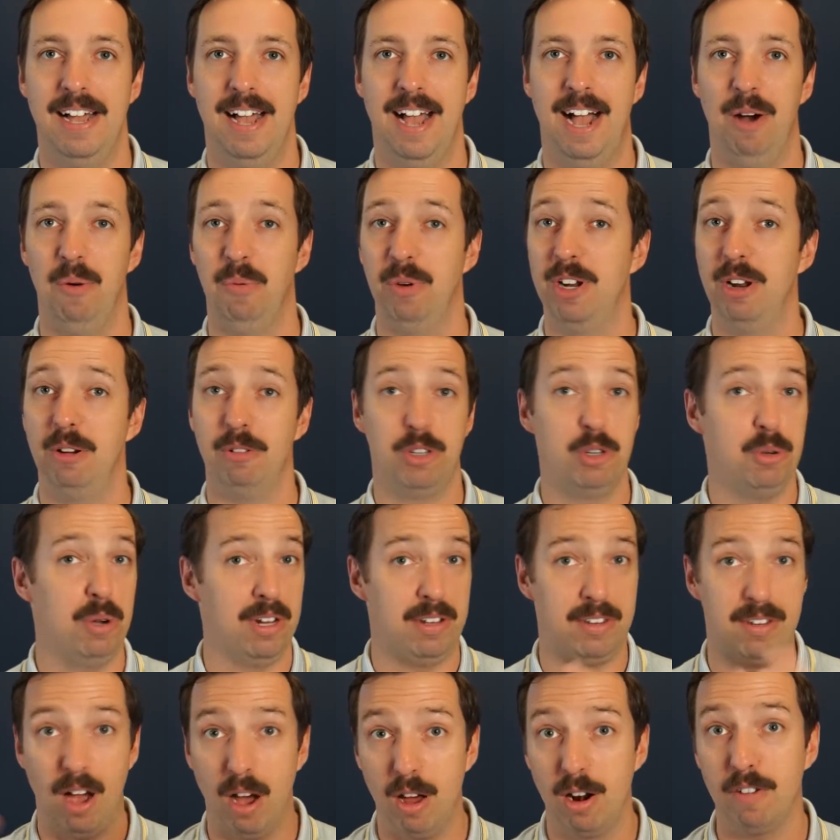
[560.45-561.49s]
Uh, we don't do a
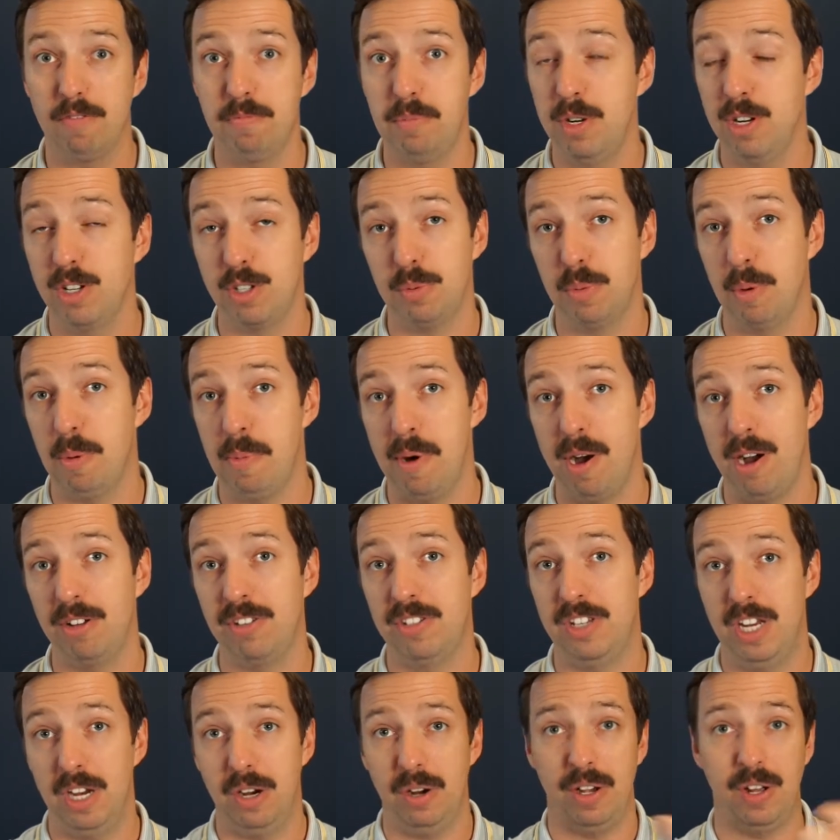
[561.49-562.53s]
ton of municipal
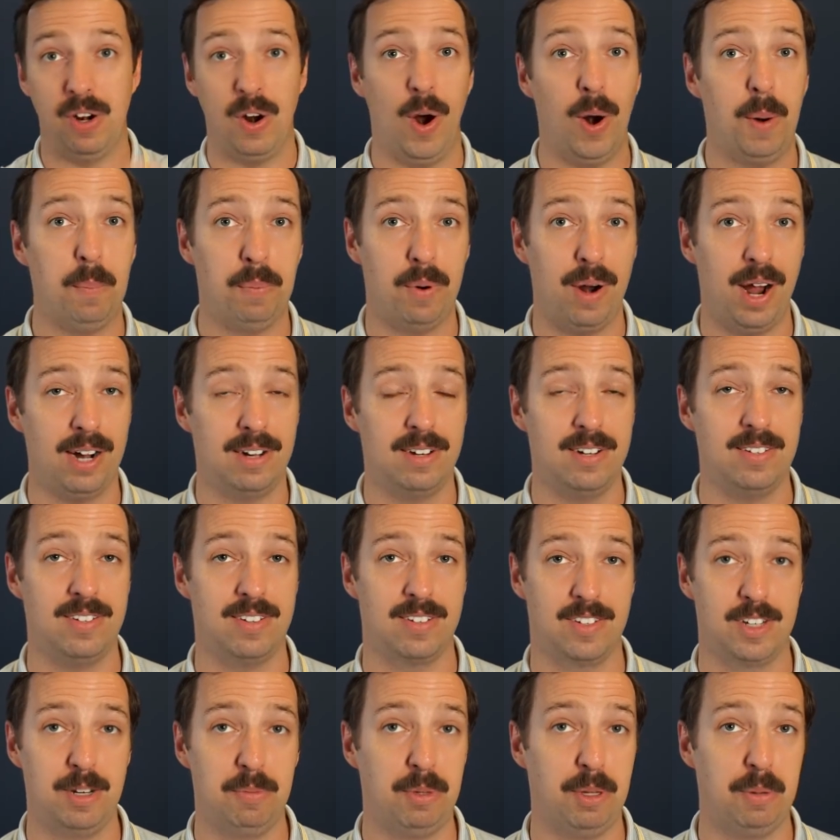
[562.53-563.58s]
bonds here in our practice
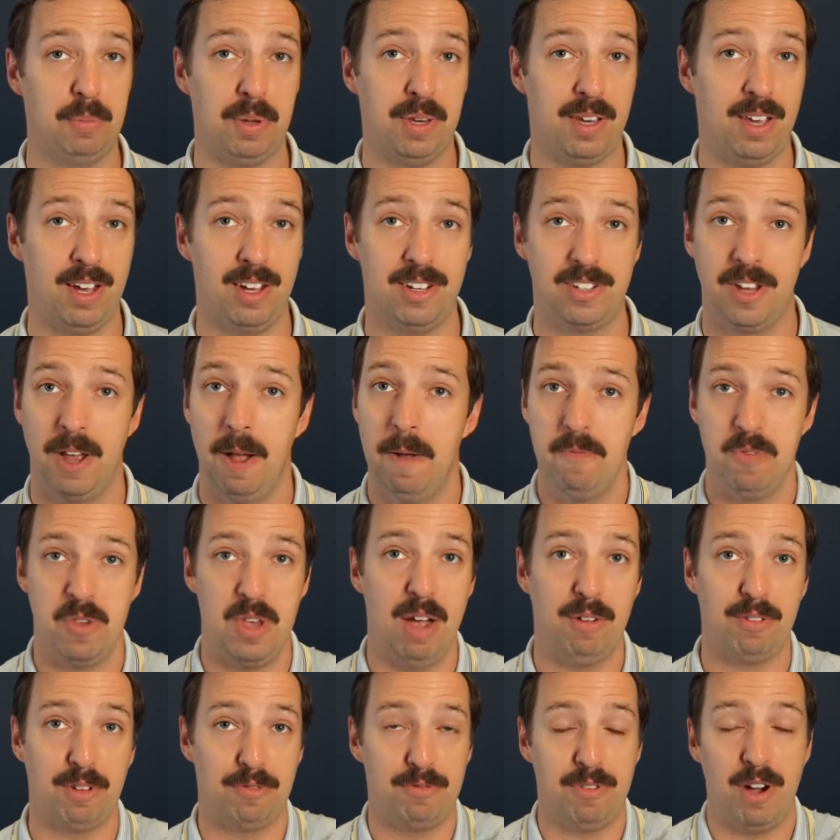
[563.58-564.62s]
simply because you
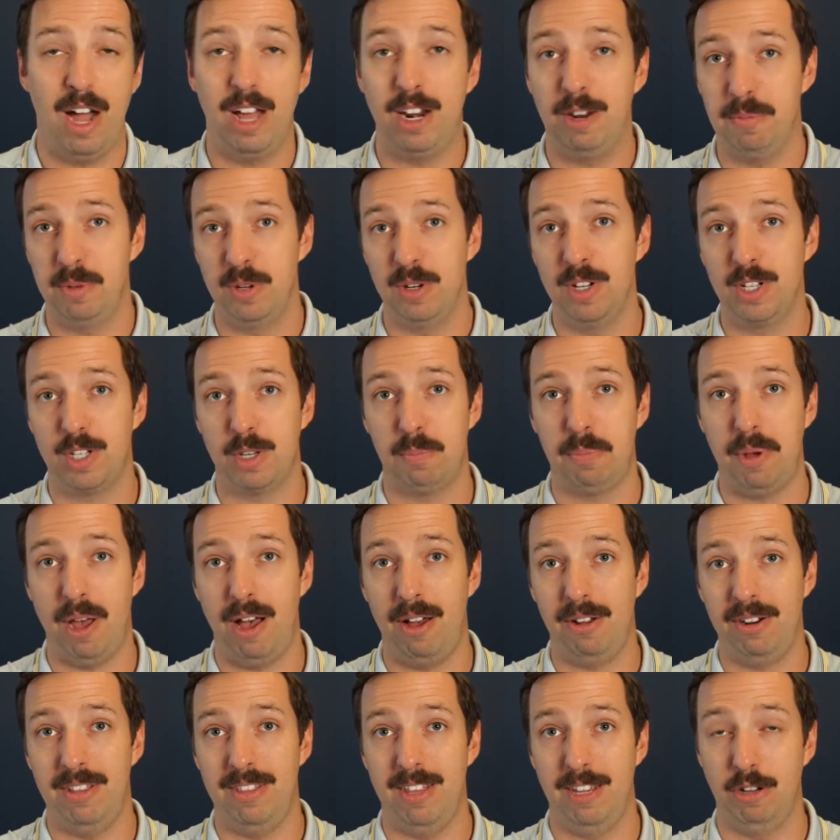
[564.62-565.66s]
have to find a
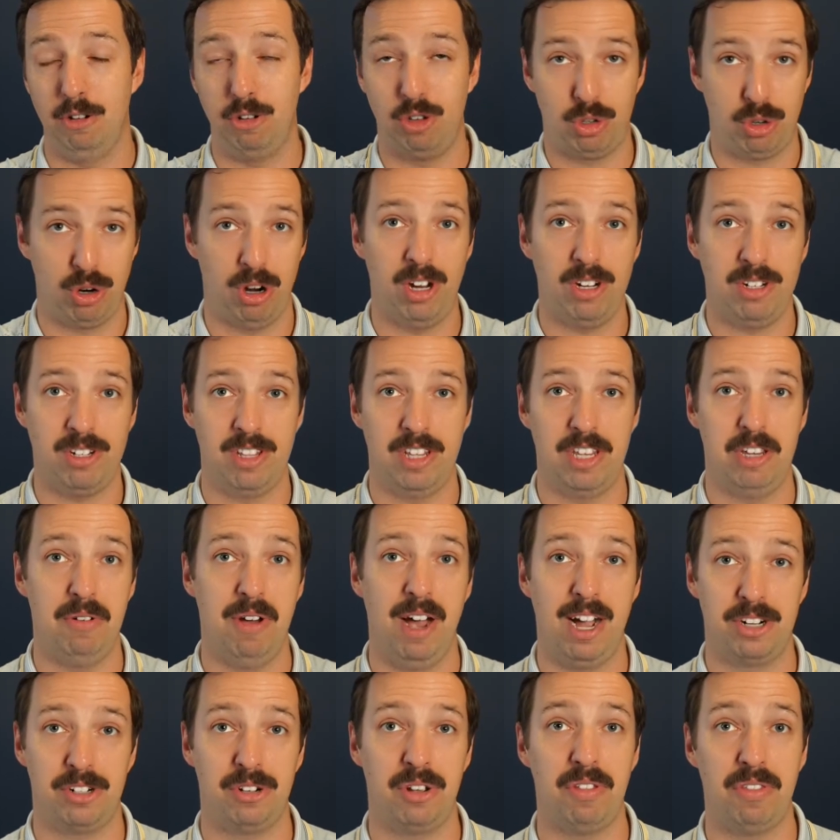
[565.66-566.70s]
municipality that you trust that you
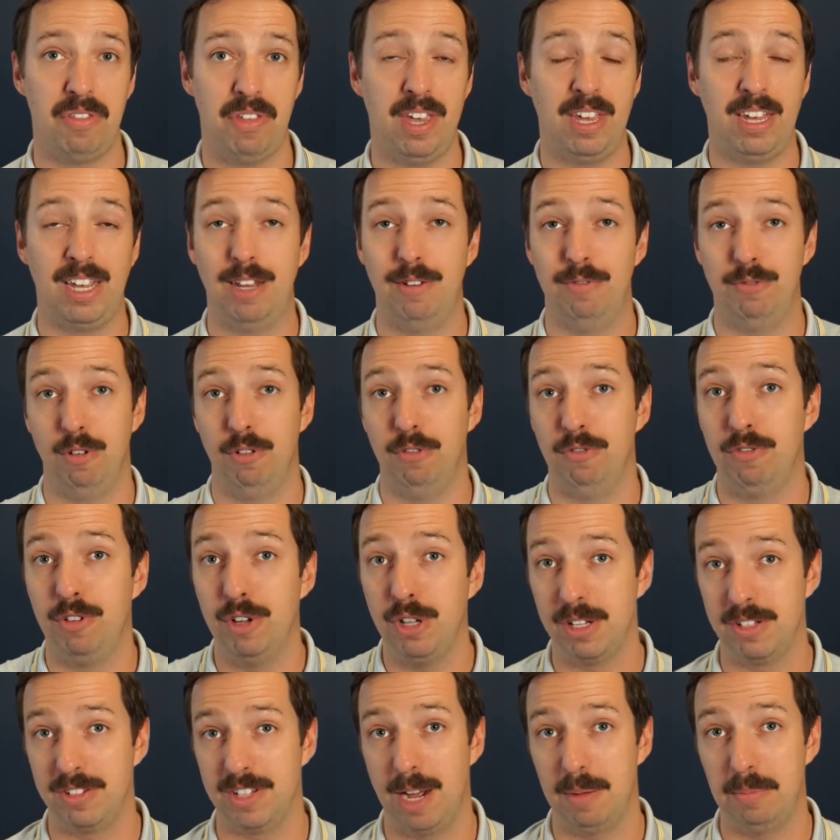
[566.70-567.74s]
actually think can
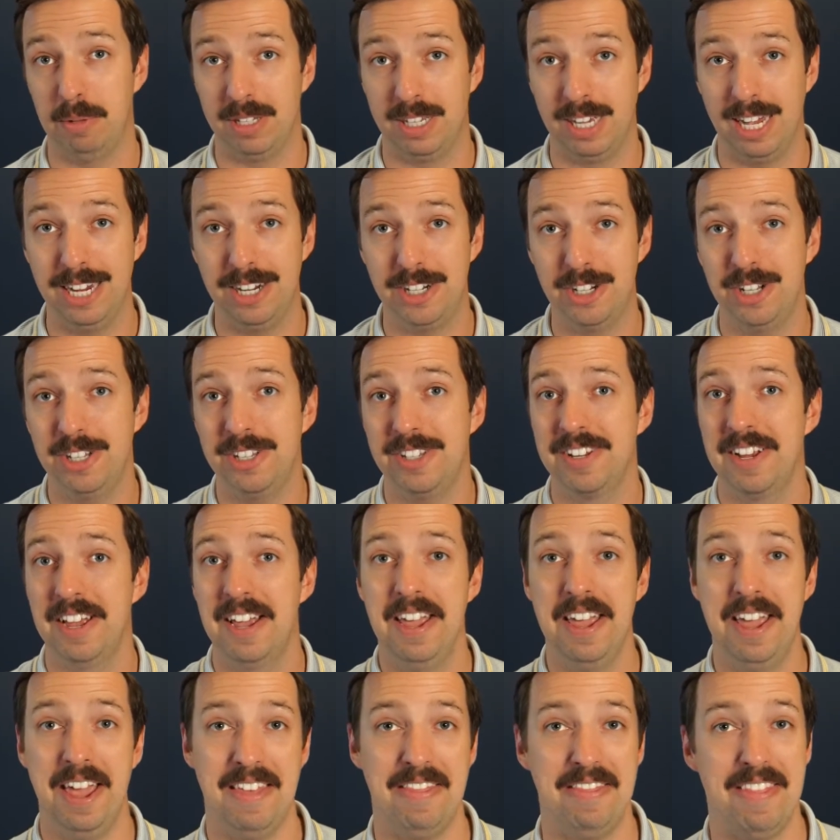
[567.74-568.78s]
fulfill its obligations.
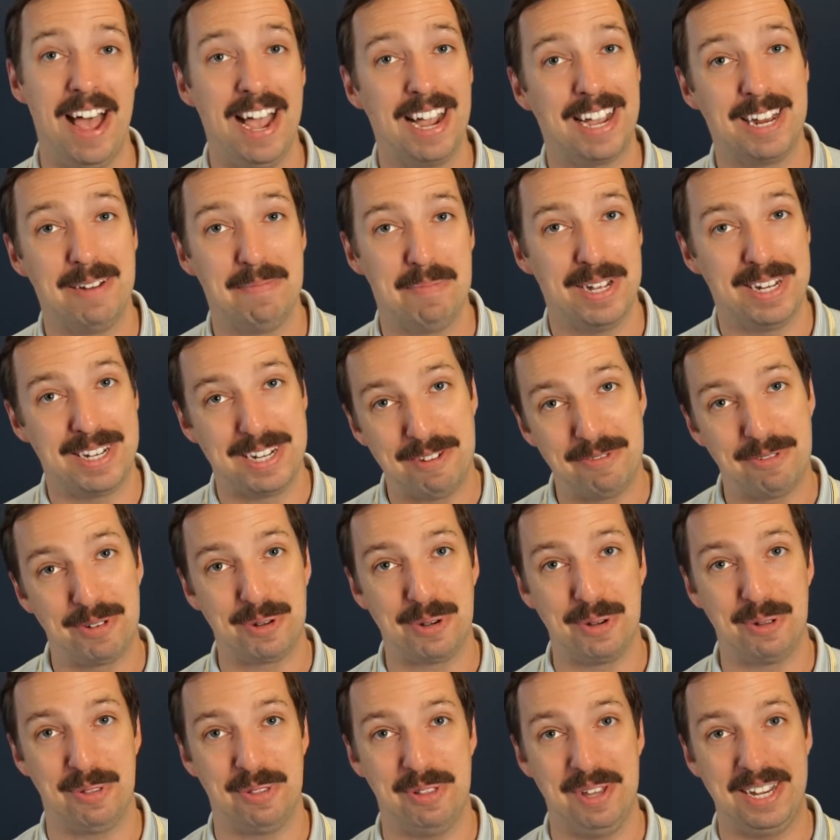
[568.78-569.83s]
And that can be a
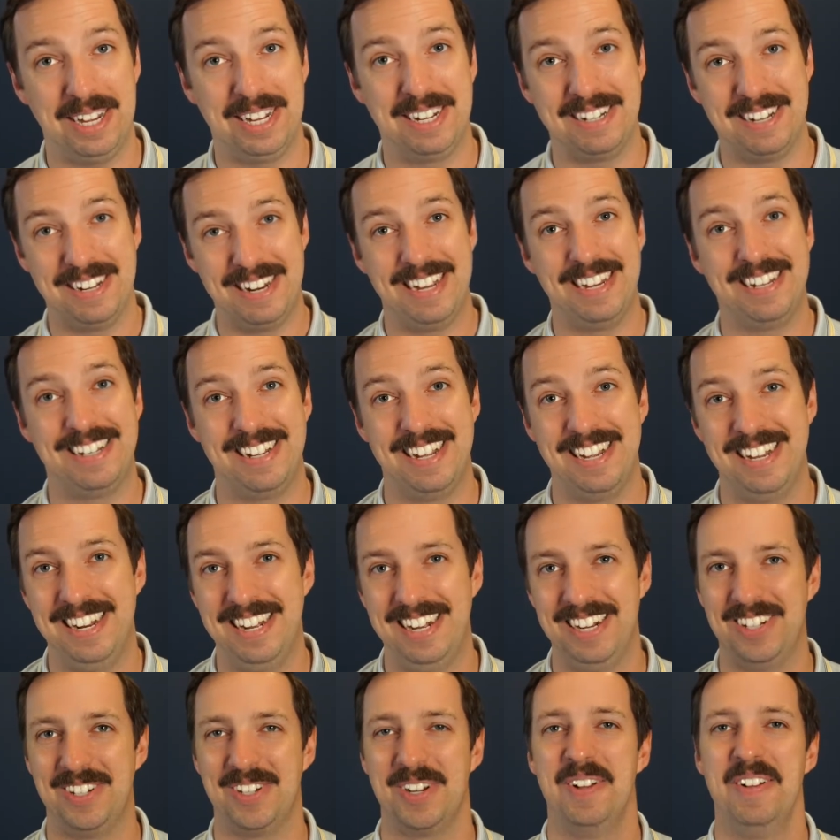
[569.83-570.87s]
difficult thing in today's day and
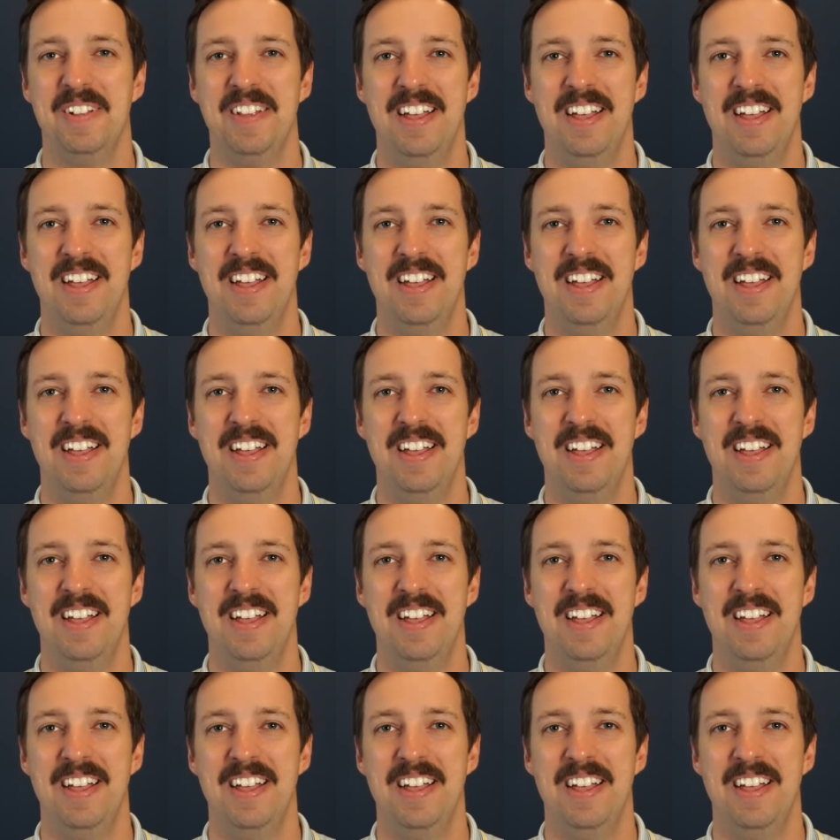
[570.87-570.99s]
age.